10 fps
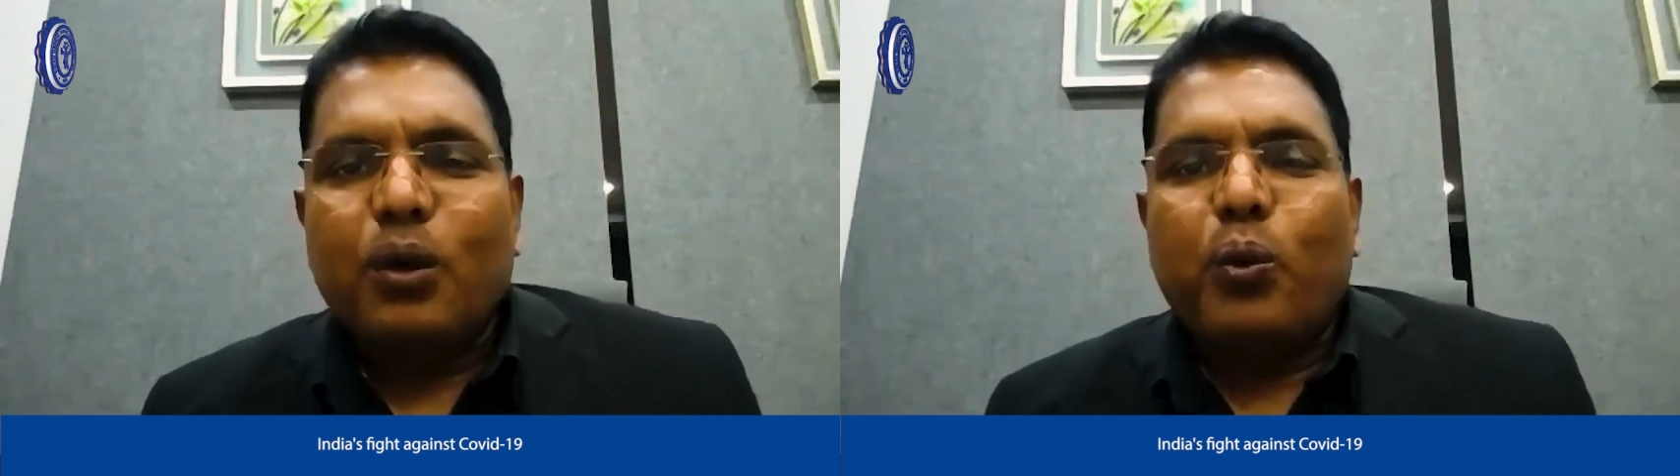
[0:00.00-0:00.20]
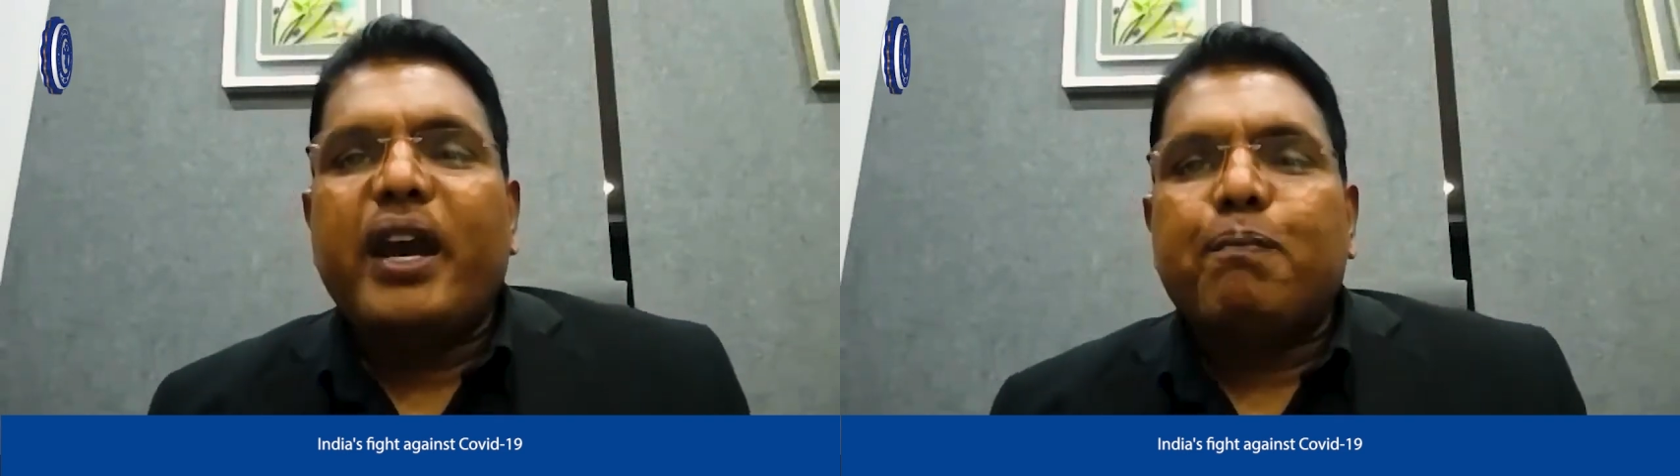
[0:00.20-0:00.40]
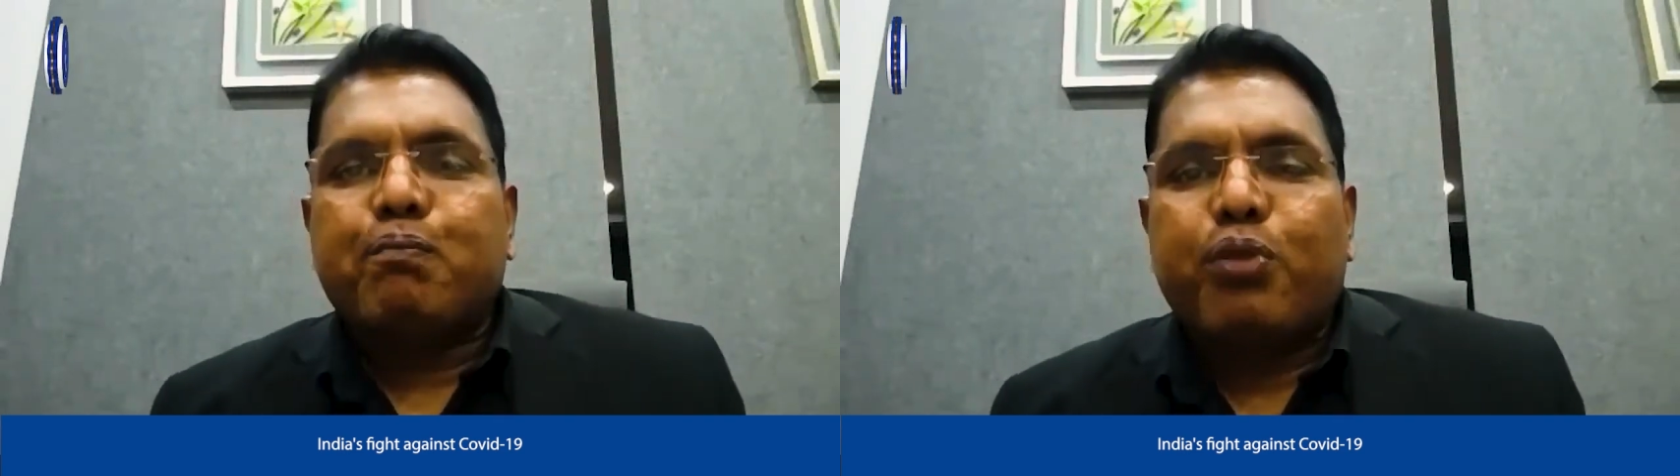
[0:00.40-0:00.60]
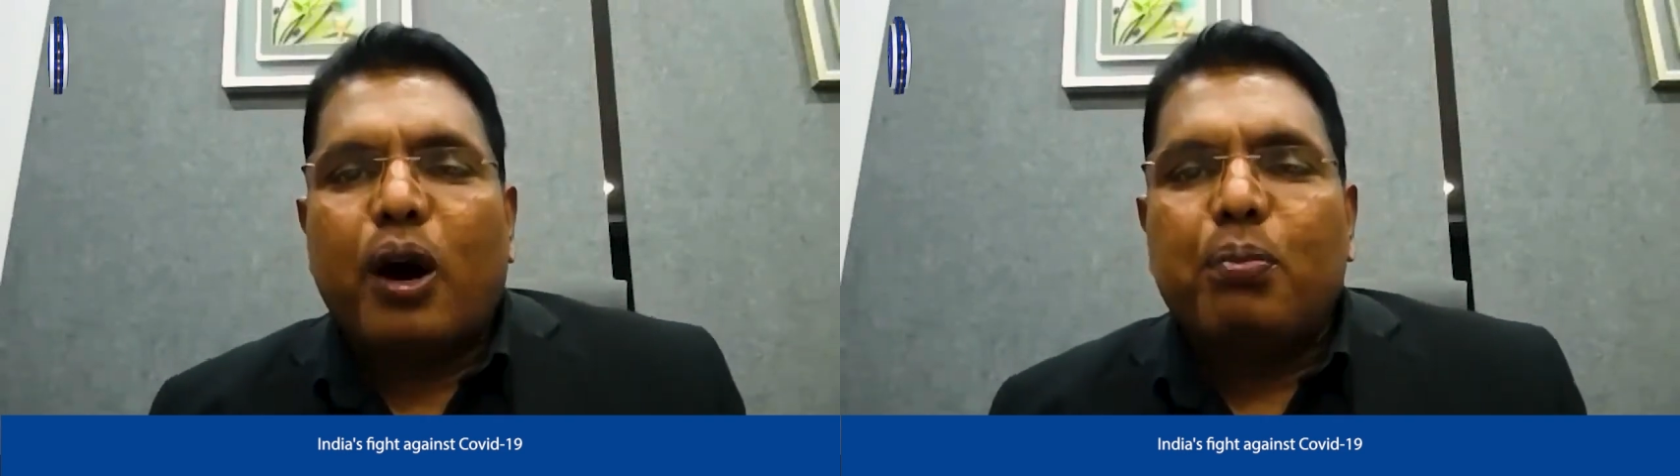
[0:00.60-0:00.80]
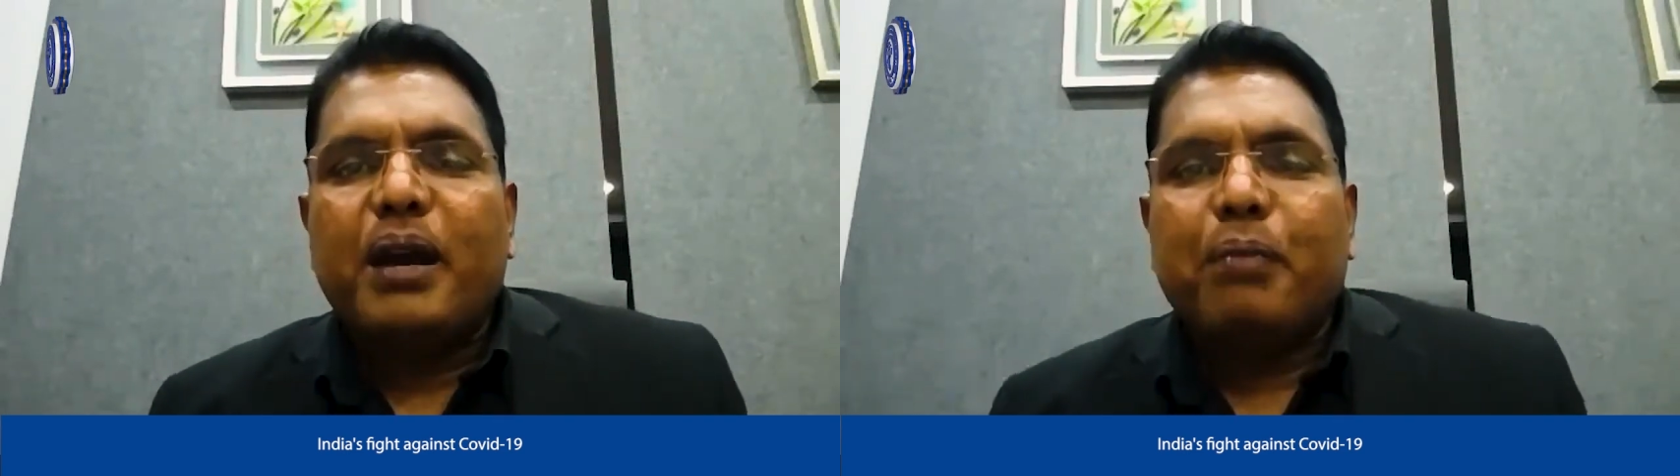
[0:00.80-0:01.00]
we
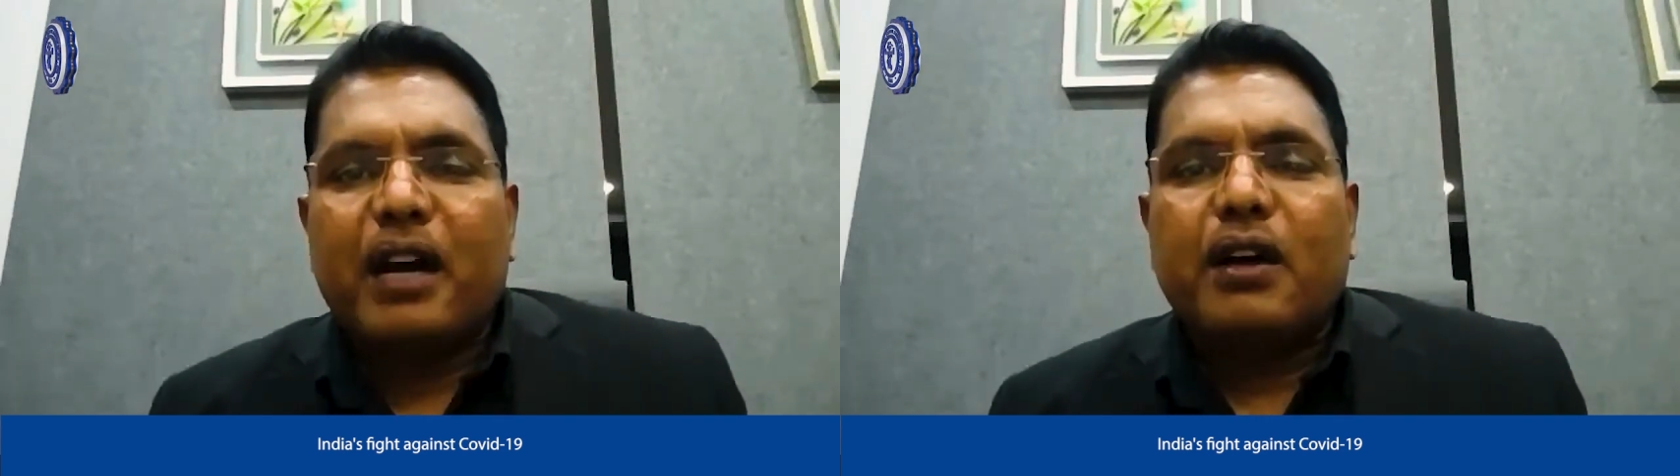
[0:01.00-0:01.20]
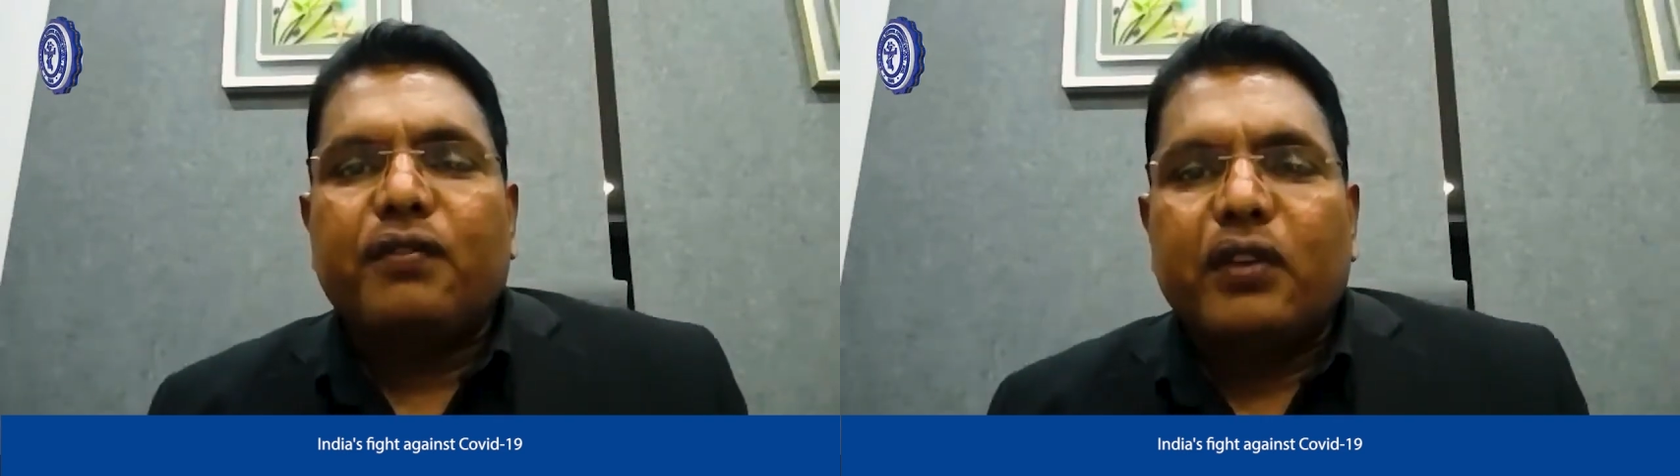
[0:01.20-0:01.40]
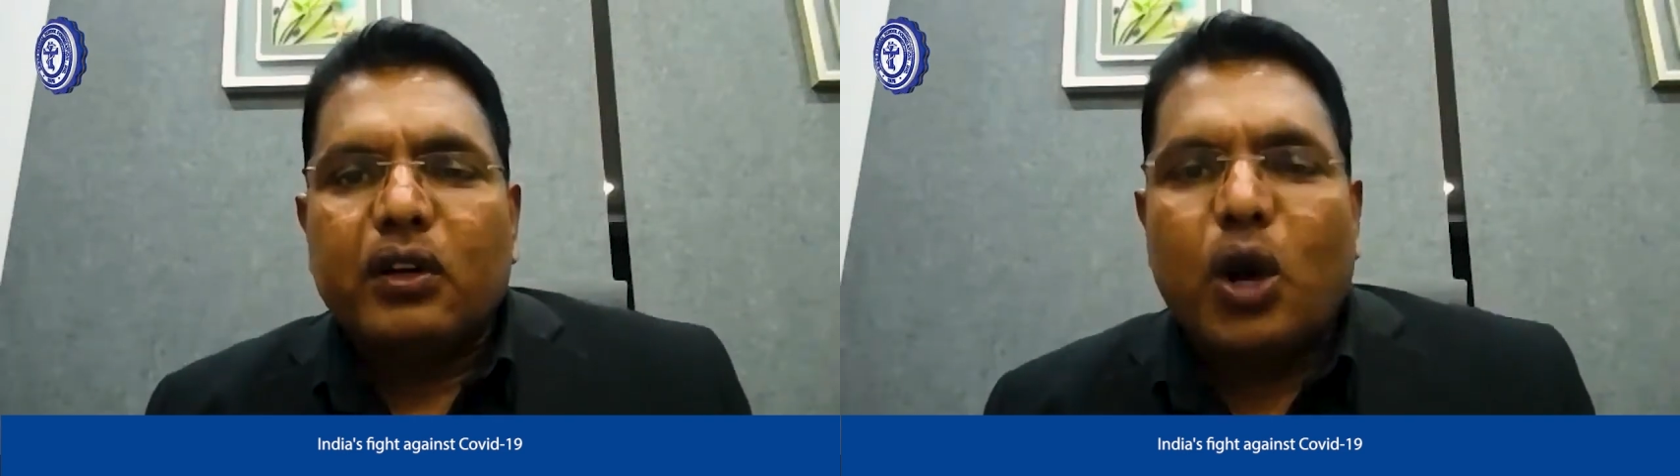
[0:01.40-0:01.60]
probably might have